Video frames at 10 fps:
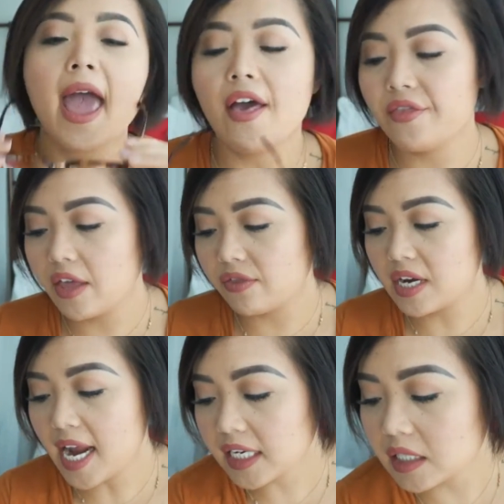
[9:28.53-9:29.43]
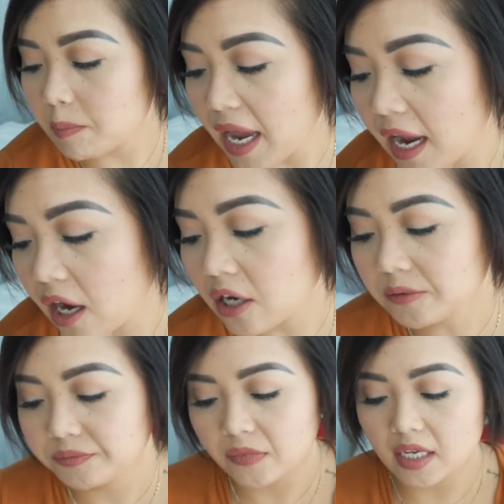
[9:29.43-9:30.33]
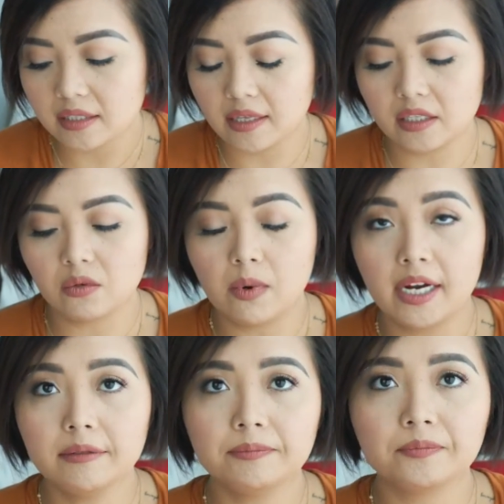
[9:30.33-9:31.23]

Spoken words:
And then the next pair is this one.